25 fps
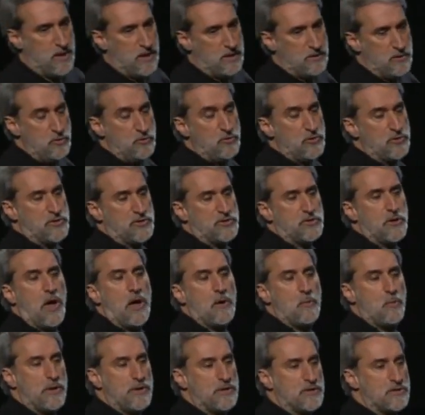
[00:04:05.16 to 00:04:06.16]
And you just
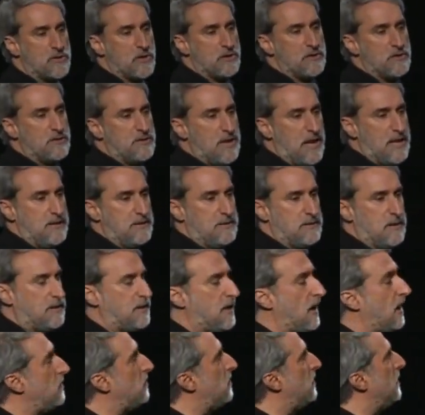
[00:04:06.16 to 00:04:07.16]
saw what it's going to take to
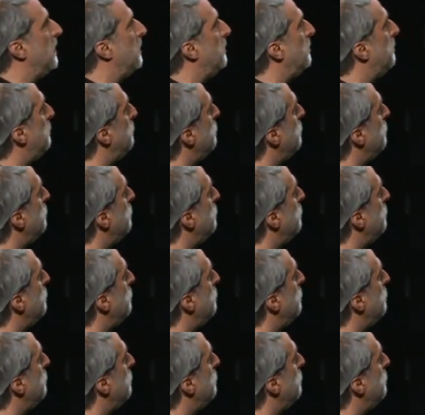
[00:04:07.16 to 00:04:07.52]
get there.